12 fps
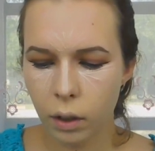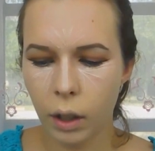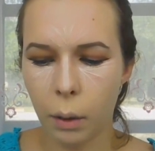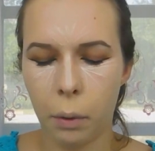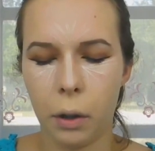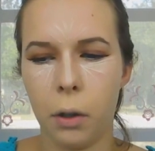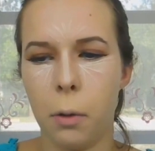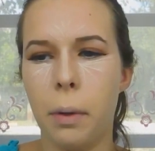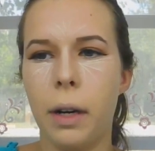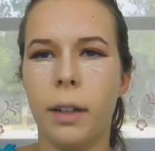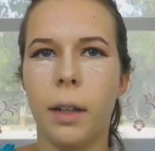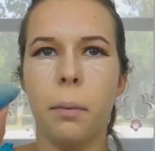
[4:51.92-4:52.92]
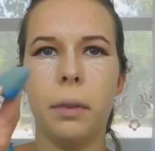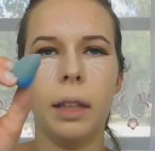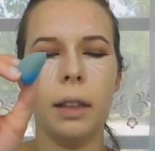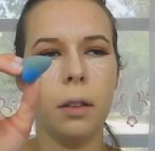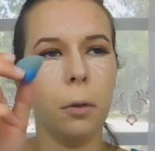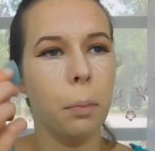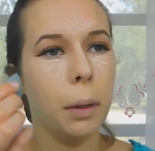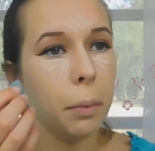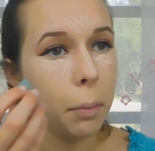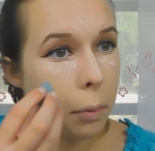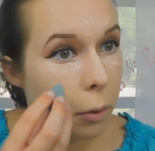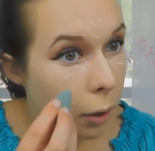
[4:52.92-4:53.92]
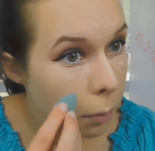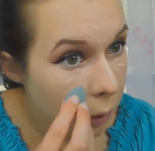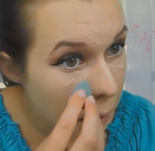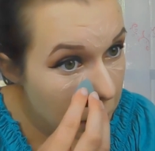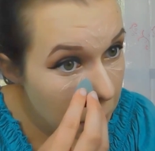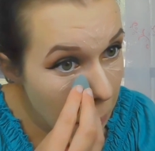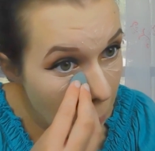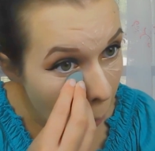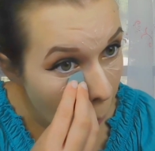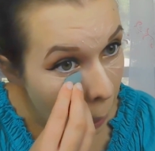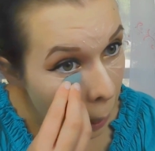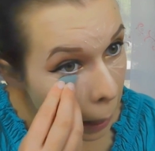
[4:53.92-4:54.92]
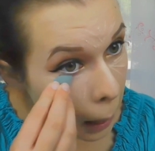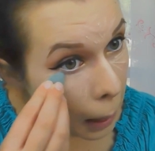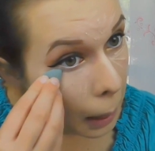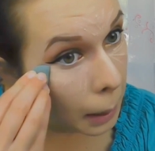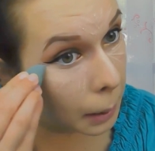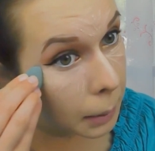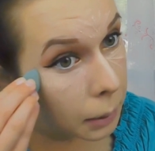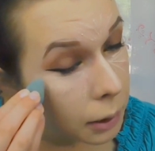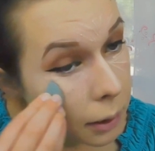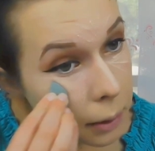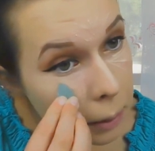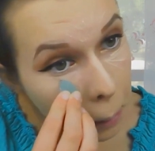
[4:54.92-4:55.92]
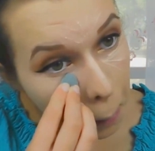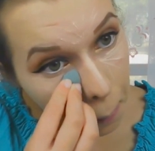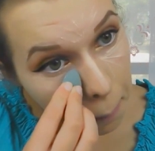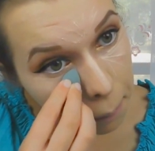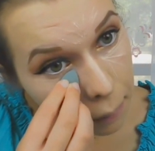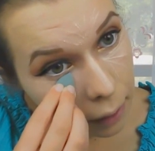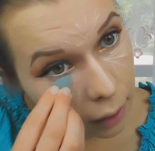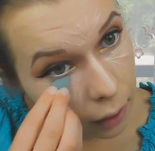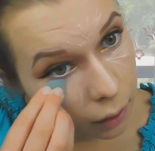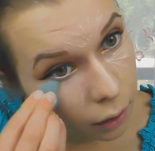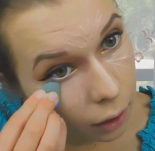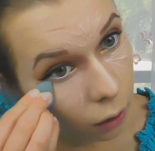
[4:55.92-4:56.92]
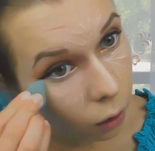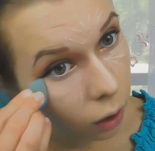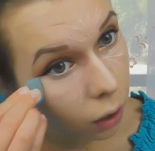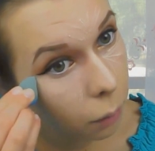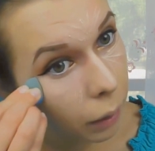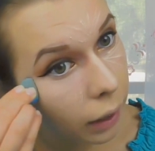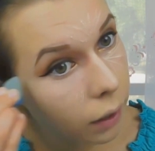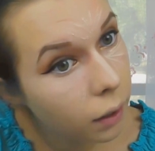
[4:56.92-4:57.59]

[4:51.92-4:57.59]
Then we're going to go back in with that little beauty blender and just blend it all the way.